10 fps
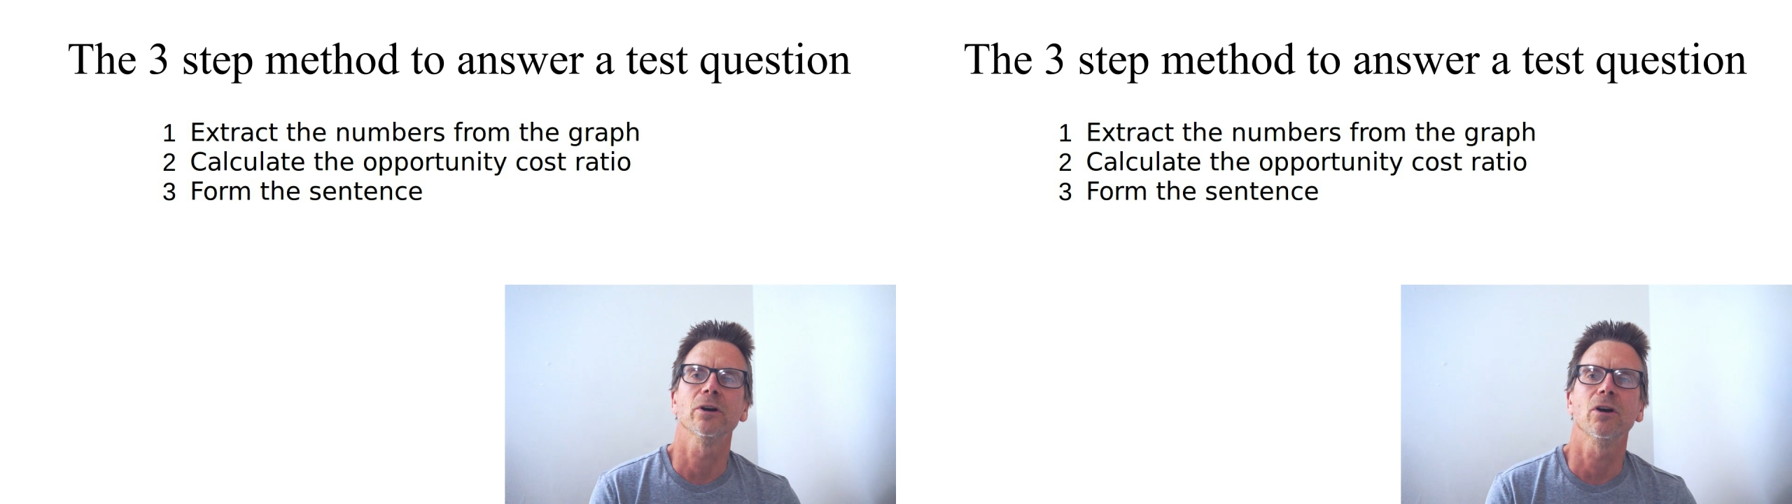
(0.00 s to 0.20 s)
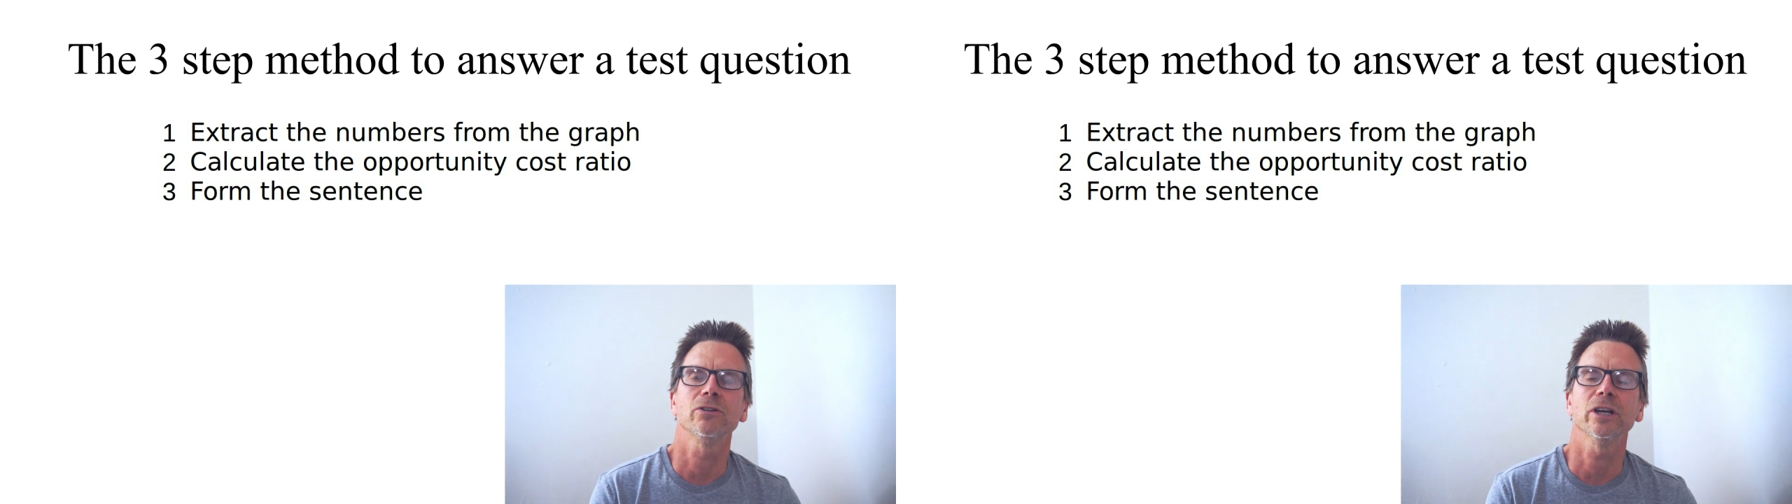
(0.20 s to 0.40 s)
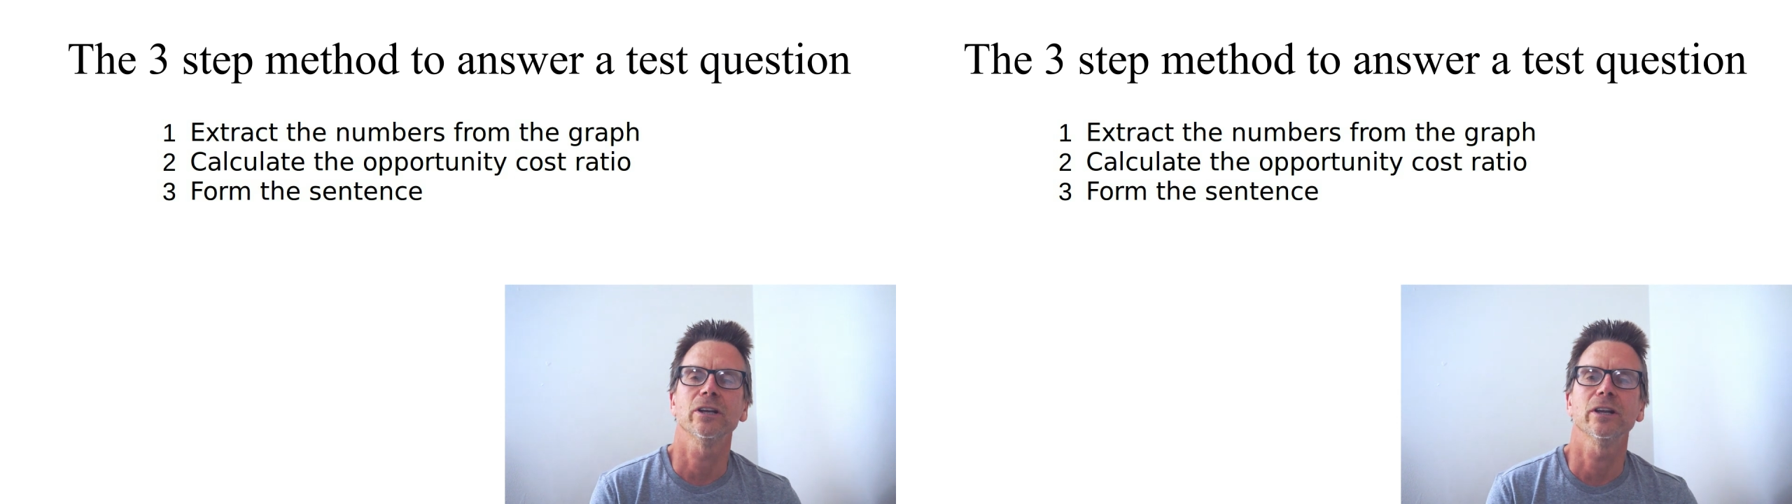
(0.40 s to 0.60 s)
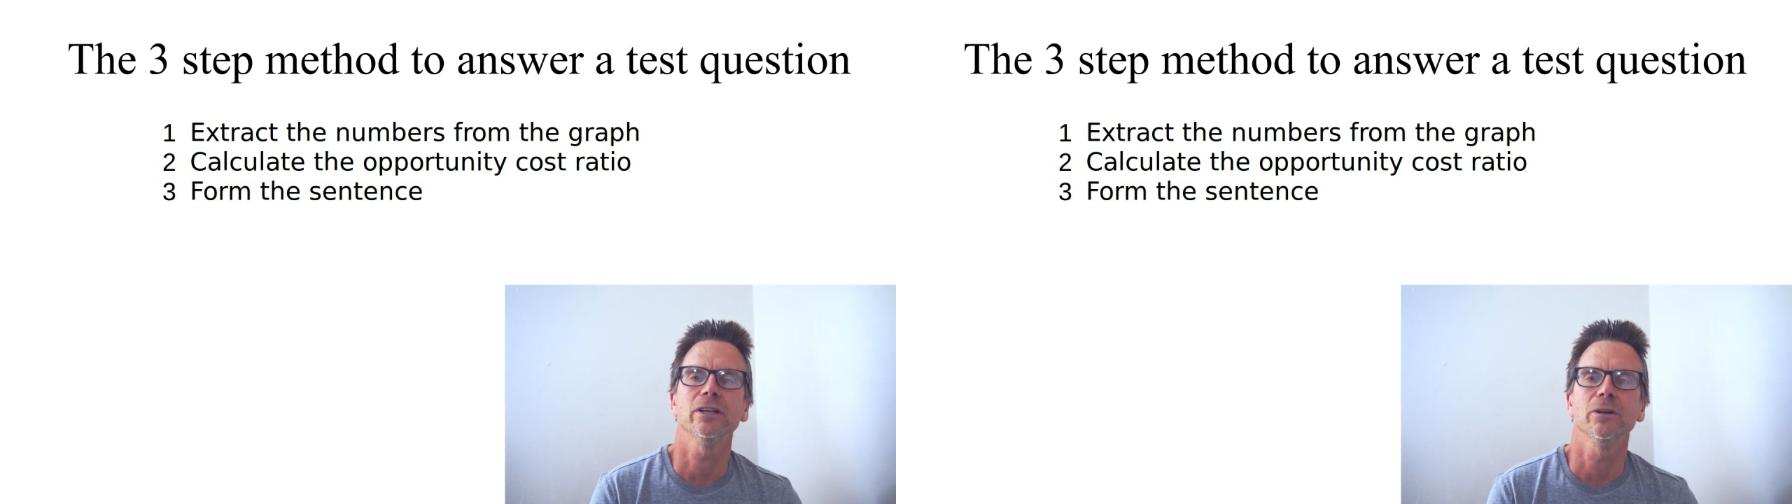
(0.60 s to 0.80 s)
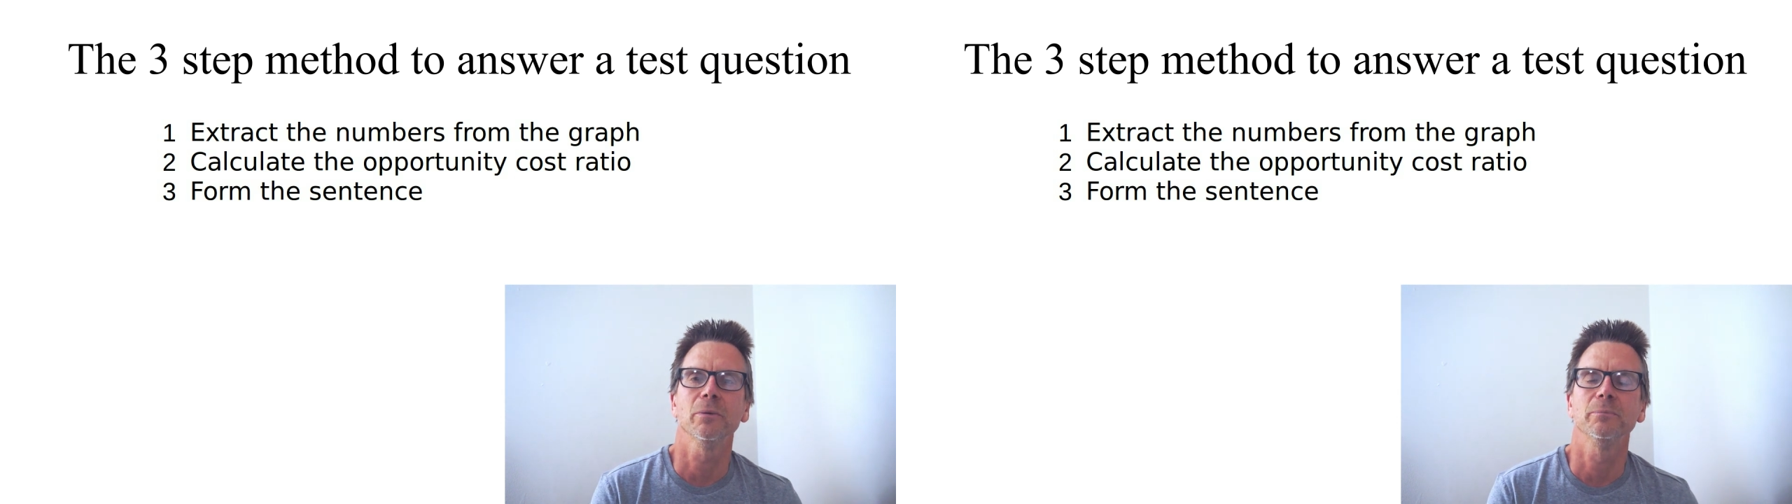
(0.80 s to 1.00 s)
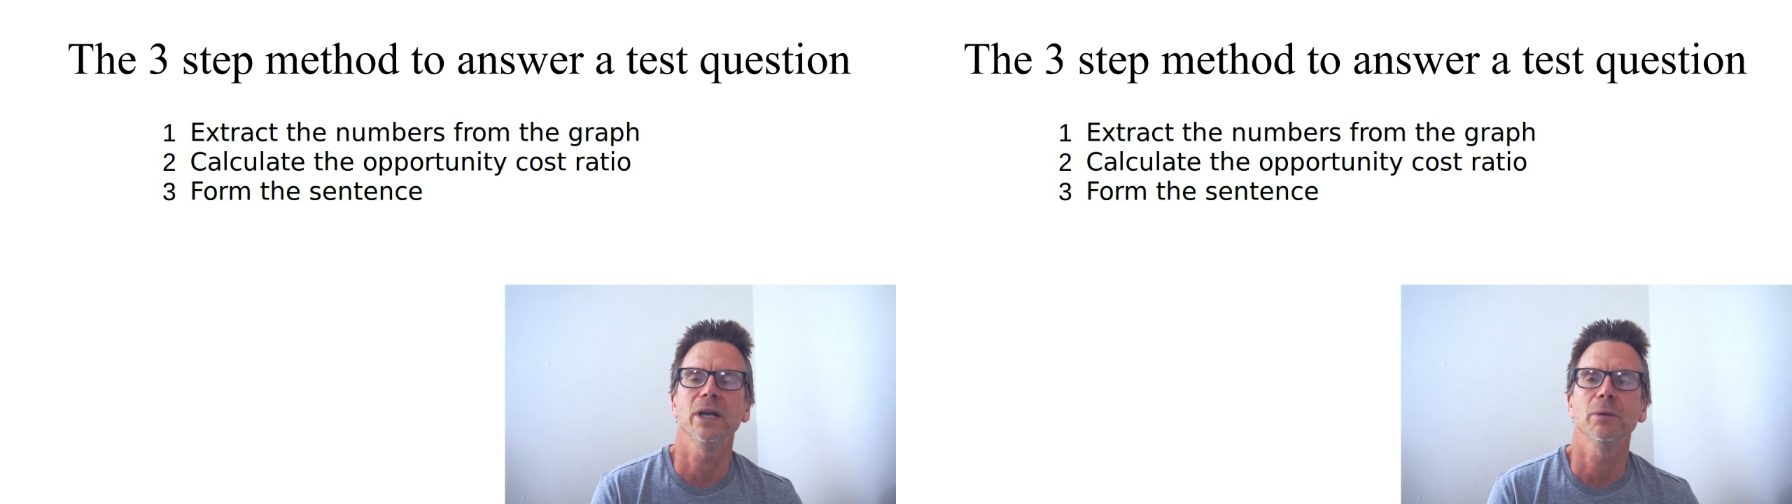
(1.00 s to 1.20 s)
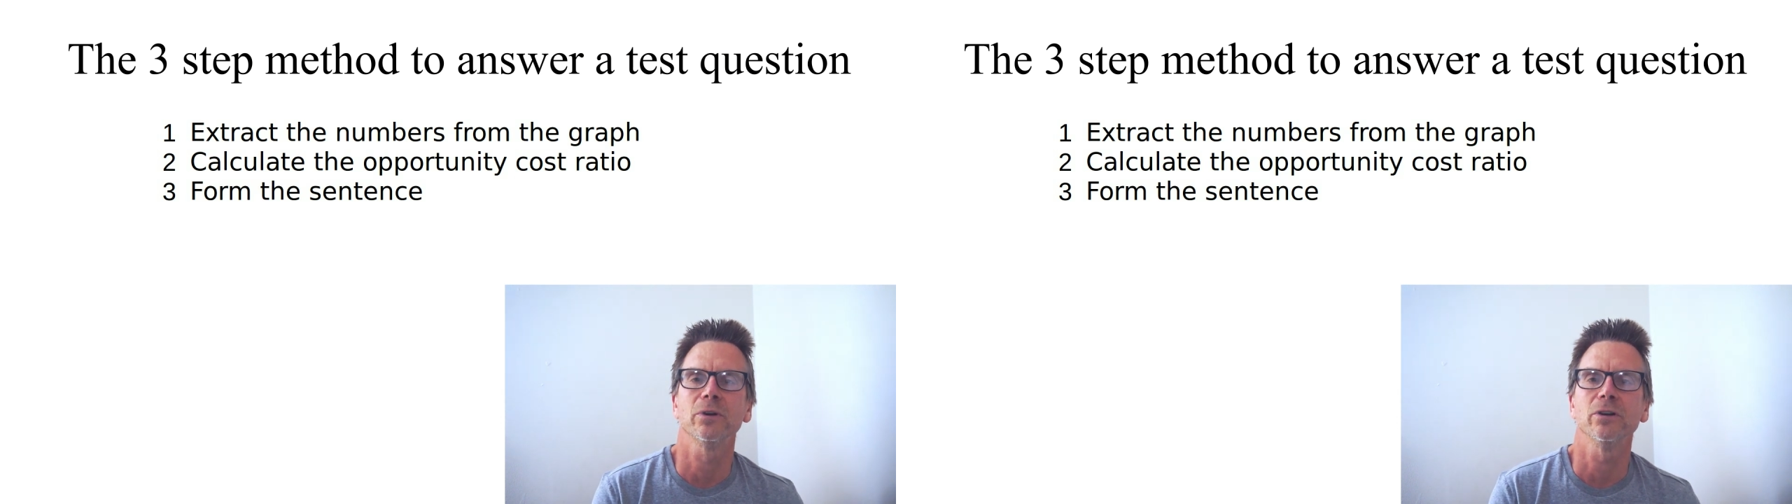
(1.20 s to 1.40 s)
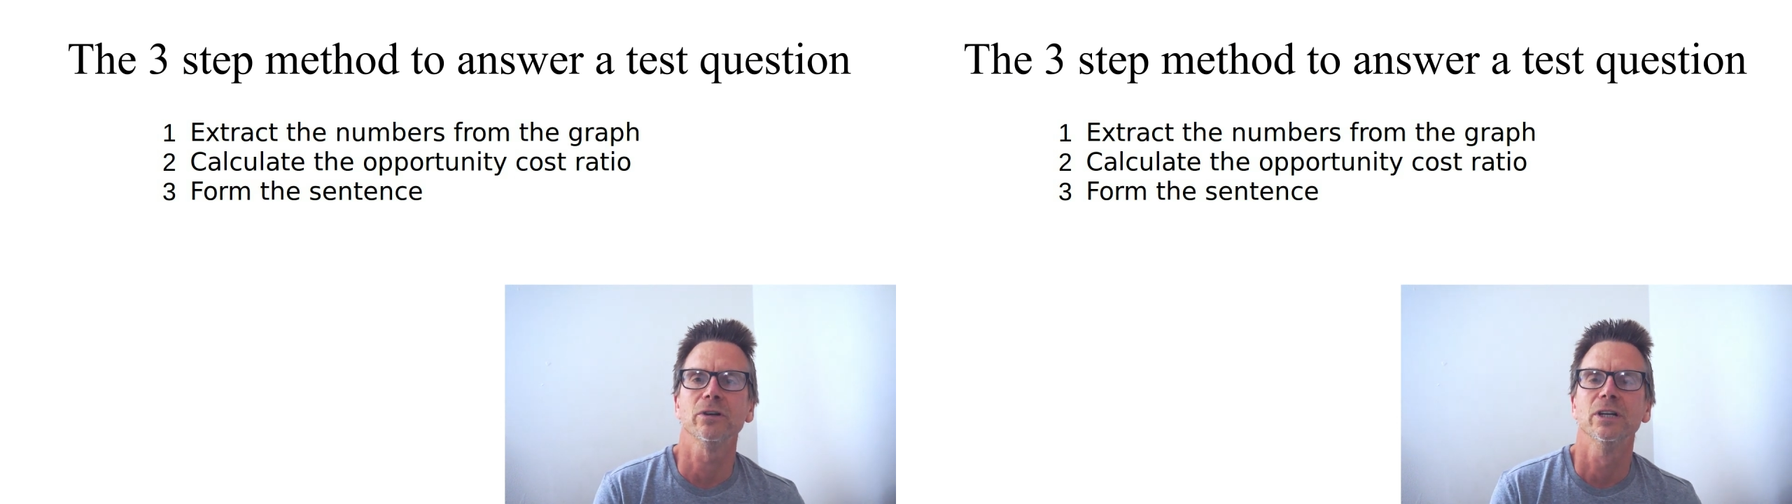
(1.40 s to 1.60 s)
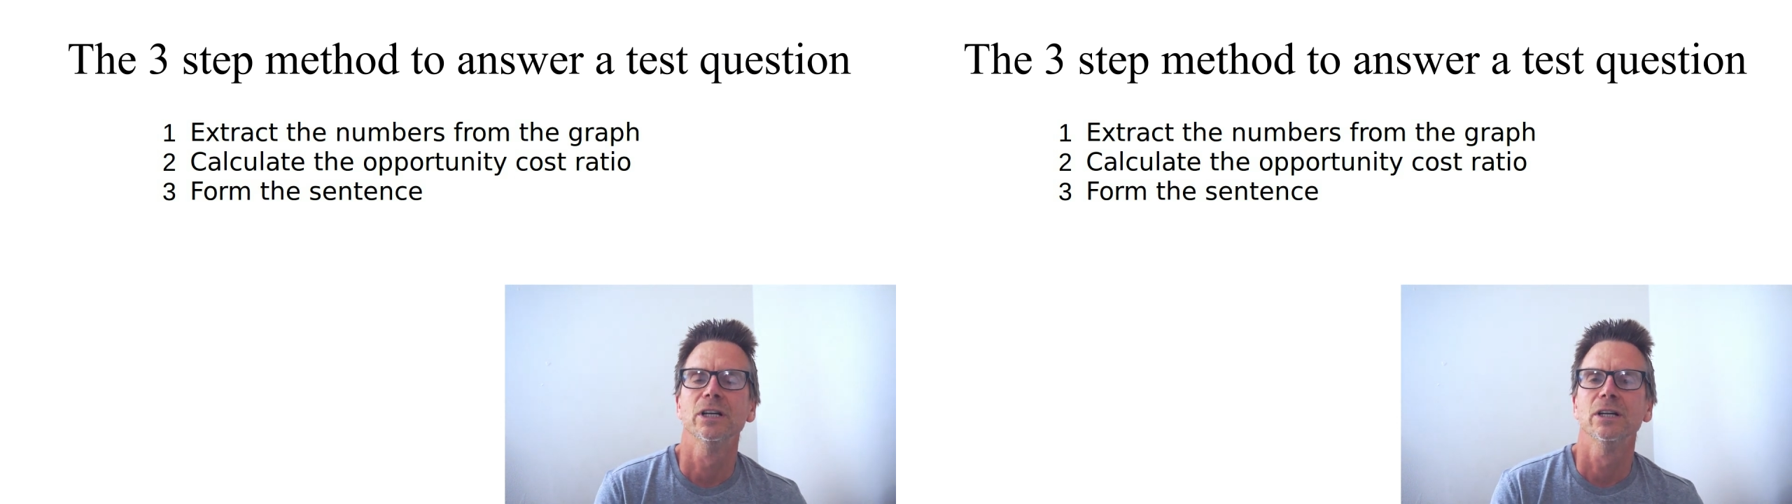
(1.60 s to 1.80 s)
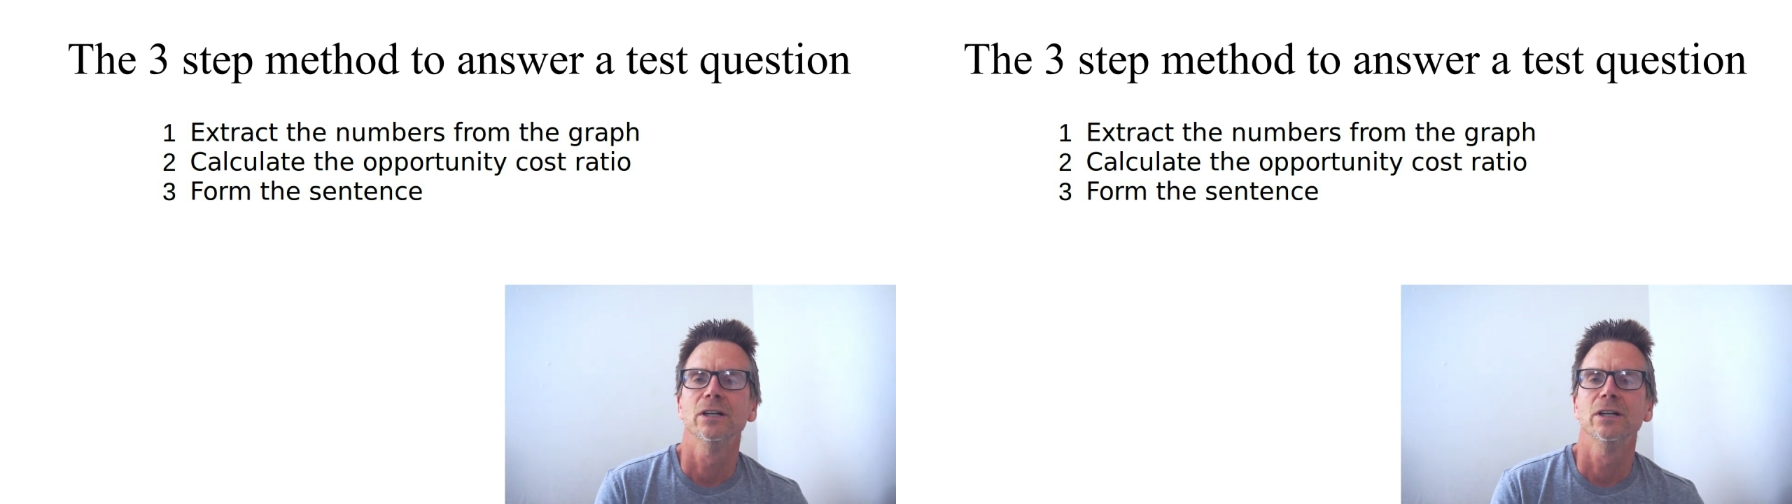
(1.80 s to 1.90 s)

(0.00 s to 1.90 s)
to articulate, be able to